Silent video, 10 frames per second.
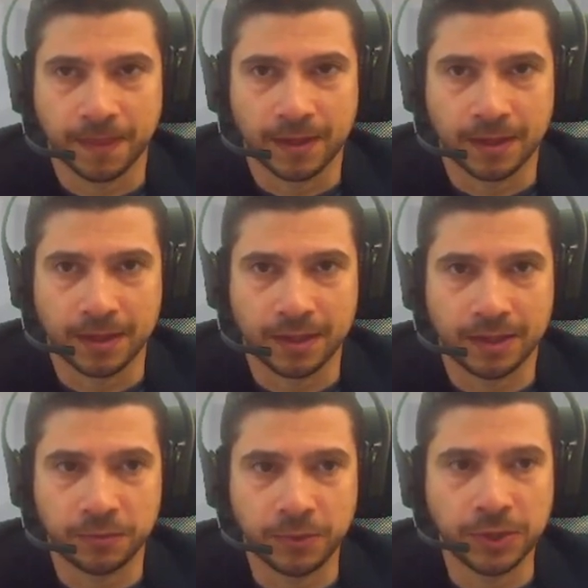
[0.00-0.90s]

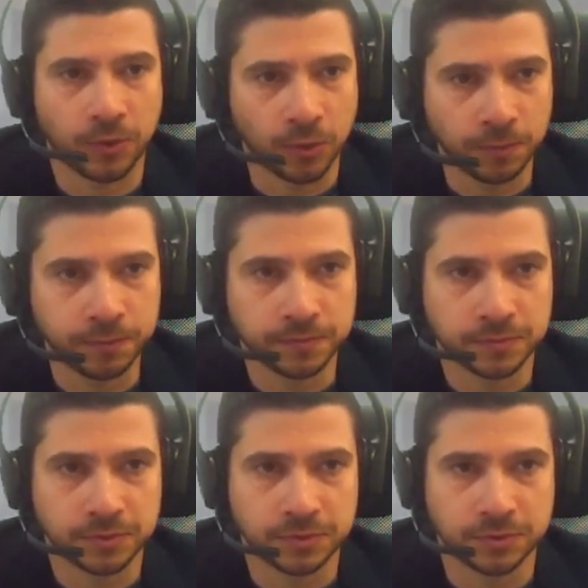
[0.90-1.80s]
and we hope
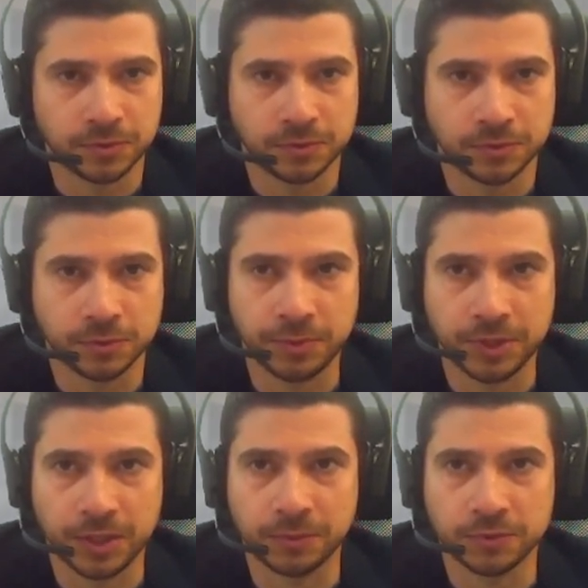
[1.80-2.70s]
to be
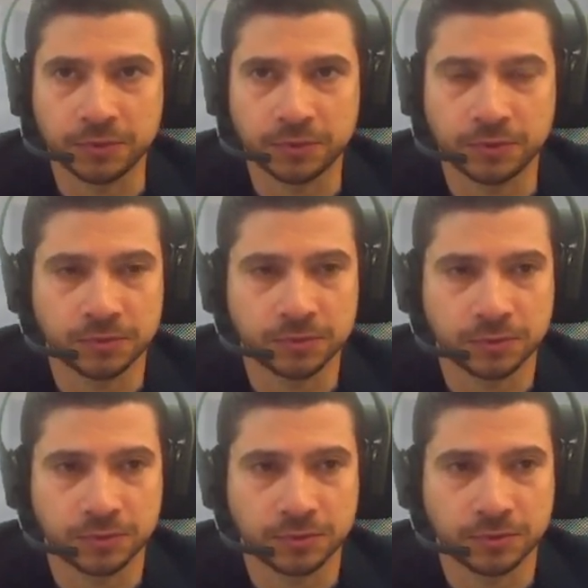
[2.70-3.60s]
able
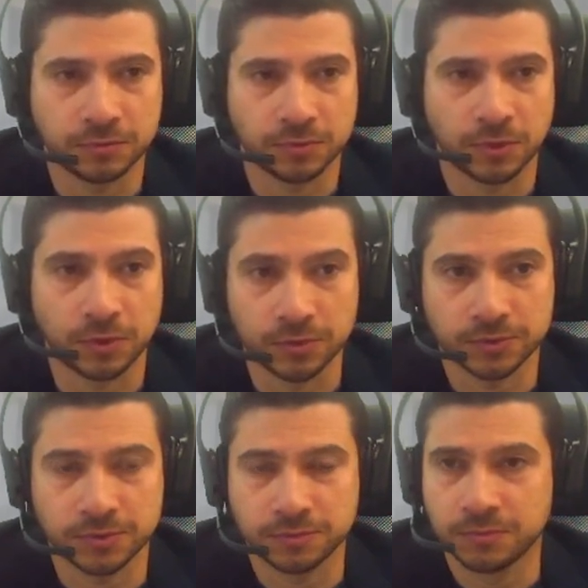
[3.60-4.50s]
to
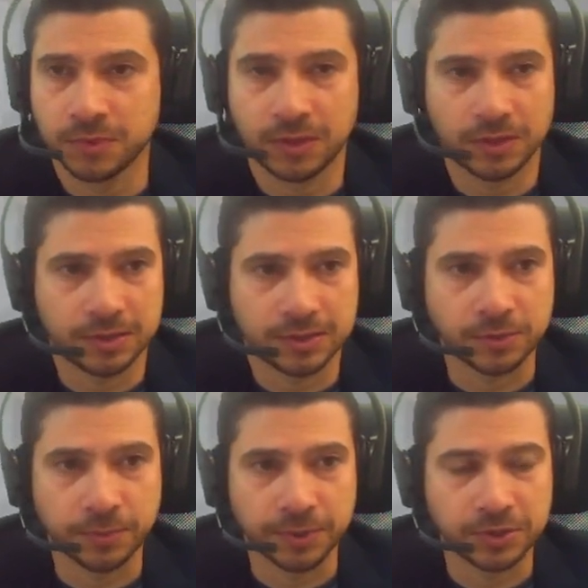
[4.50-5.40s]
host this
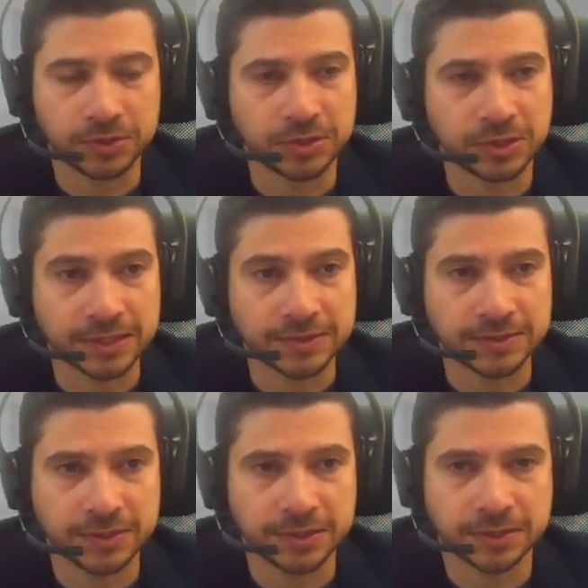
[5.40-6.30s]
competition the
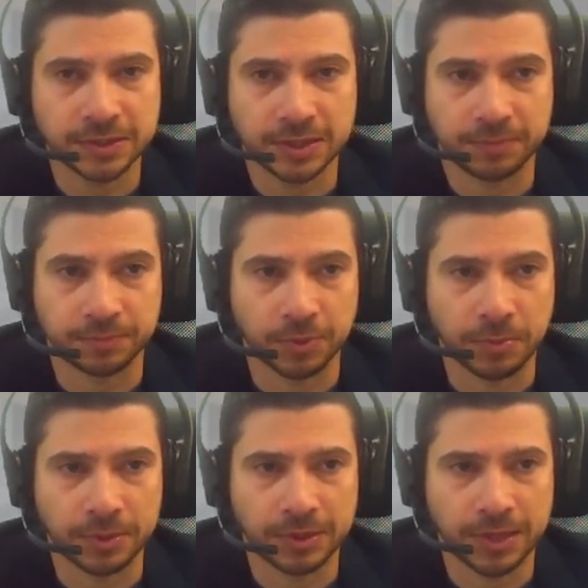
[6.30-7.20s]
next year and
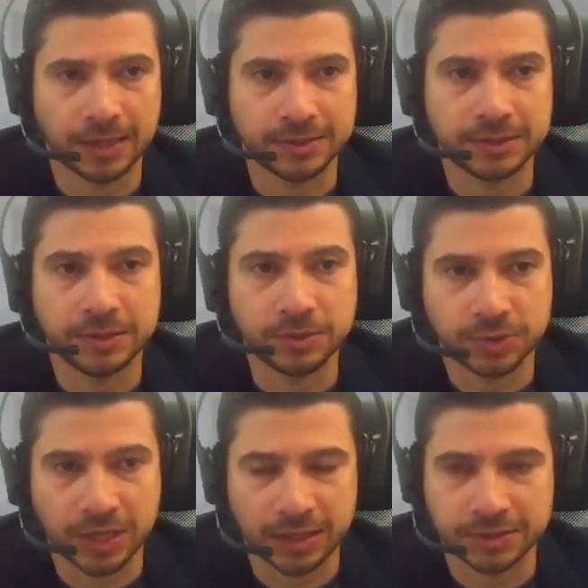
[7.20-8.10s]
probably adding new
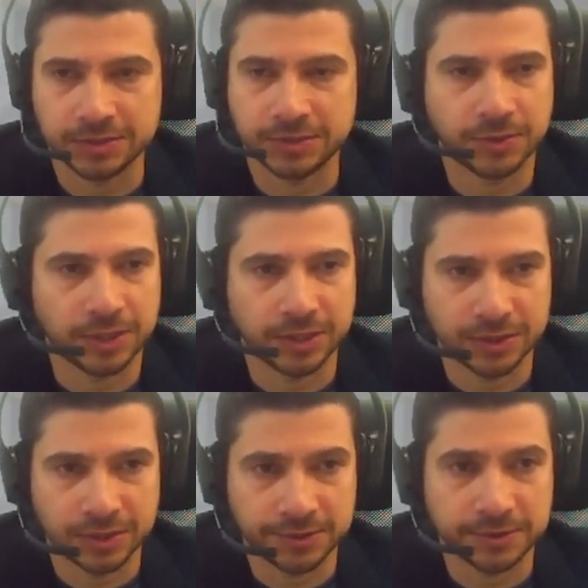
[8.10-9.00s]
challenges, new
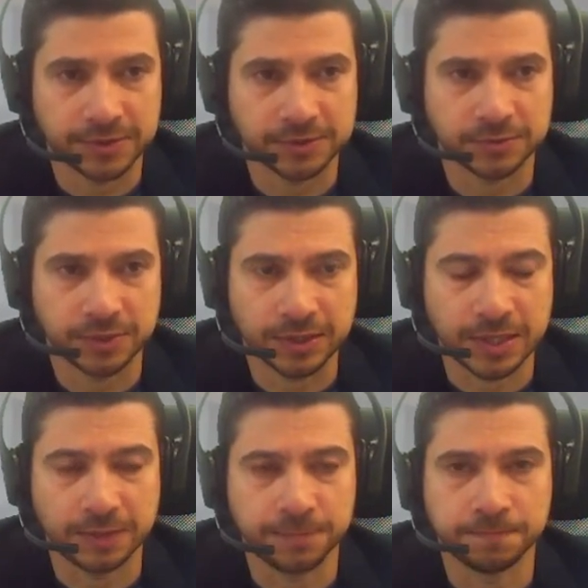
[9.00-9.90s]
characteristics to the
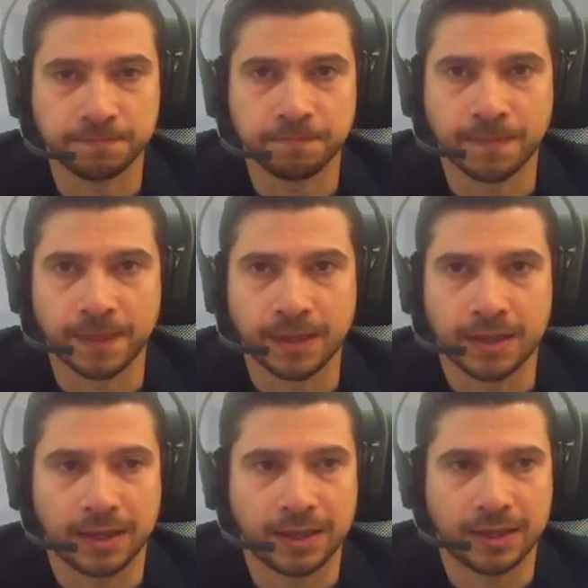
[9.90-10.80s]
game.
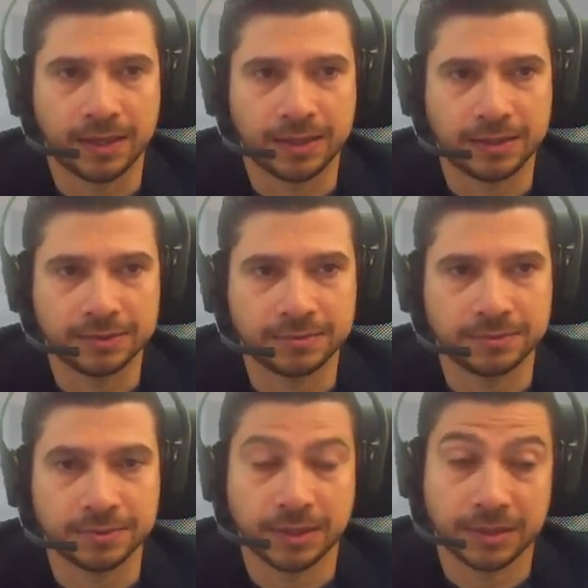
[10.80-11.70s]

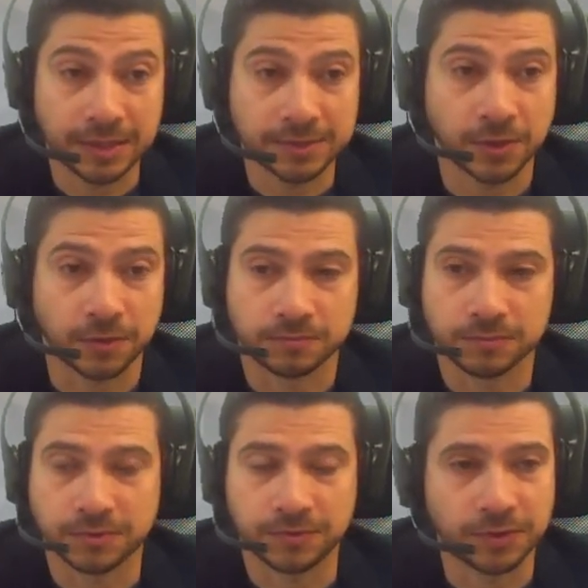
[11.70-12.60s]
And that's all.
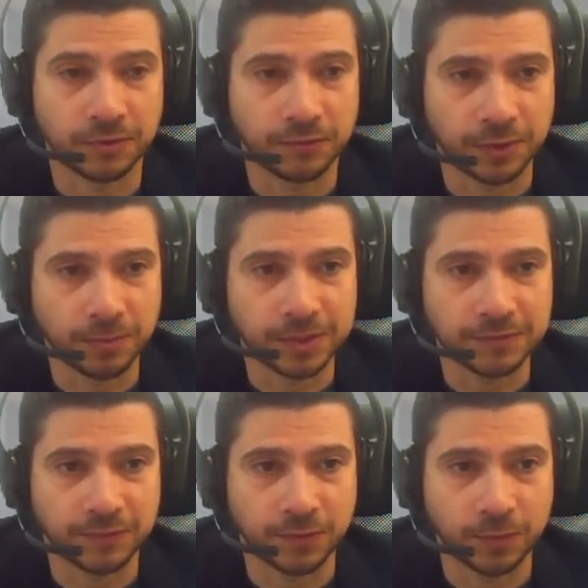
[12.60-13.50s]
So thank you very much
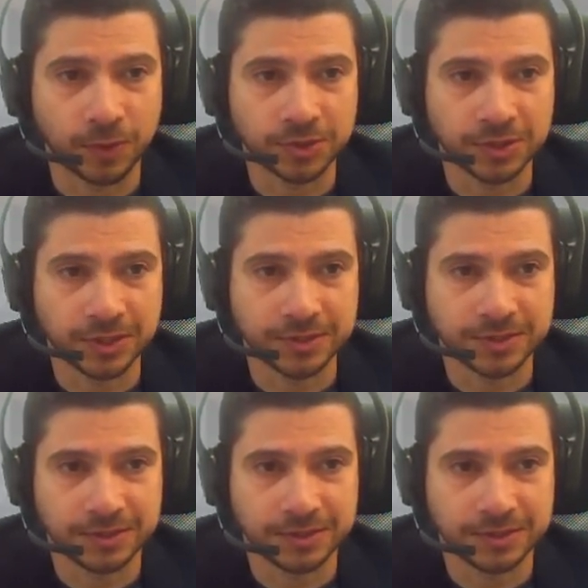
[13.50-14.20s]
for watching it